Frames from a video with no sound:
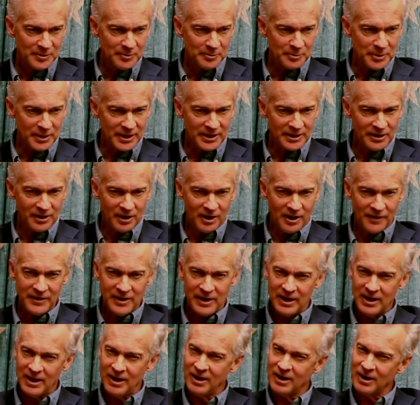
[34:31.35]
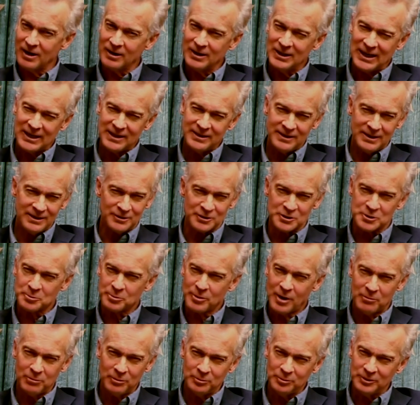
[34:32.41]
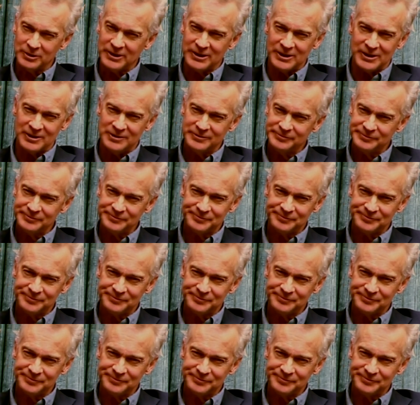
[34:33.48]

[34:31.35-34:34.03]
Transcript: but on the air, I think there's probably